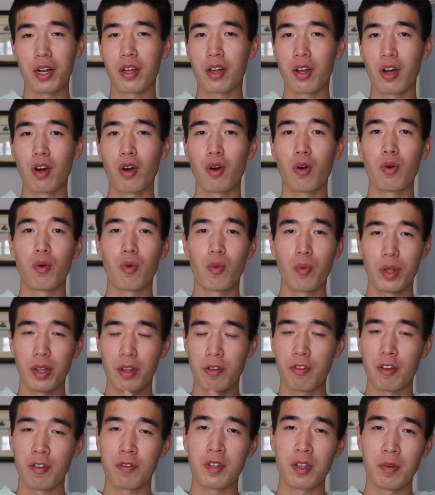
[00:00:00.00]
to go when
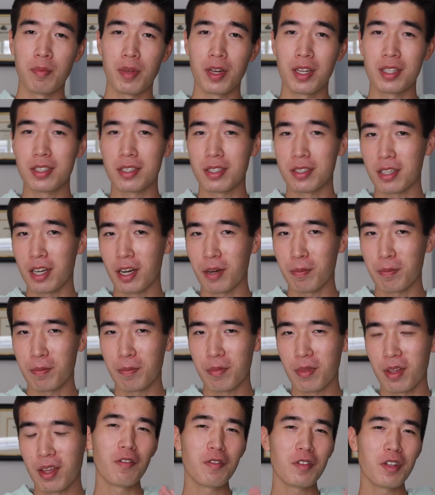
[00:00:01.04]
the fifteen minutes is up.
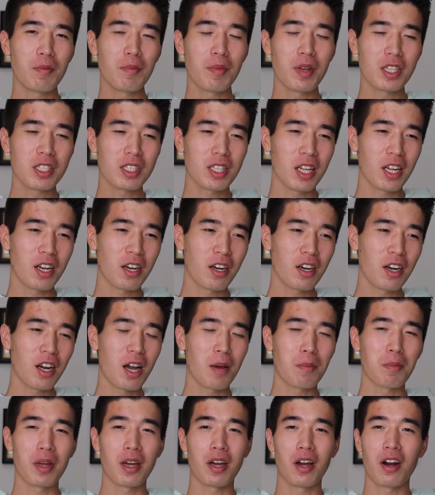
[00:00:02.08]
fifteen minutes later,
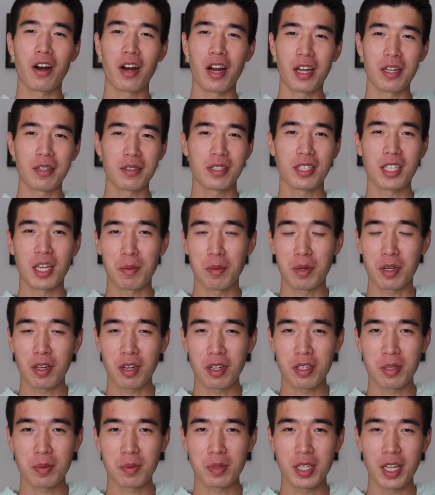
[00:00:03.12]
I'm like, all right, time to
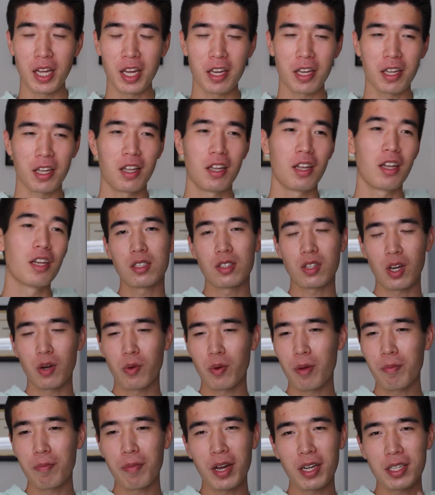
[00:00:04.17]
cook some steak. So I
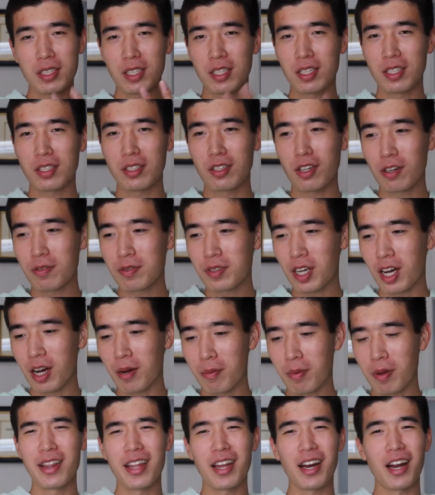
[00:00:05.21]
went back to the
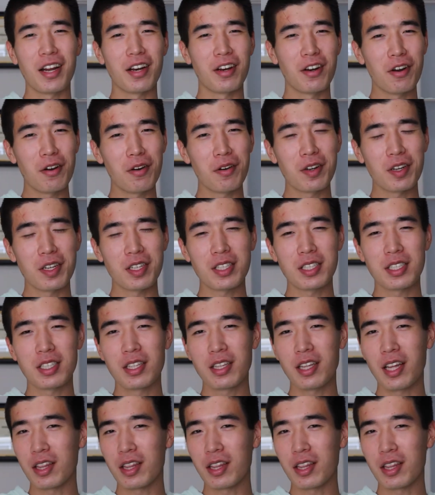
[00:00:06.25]
stovetop and then I noticed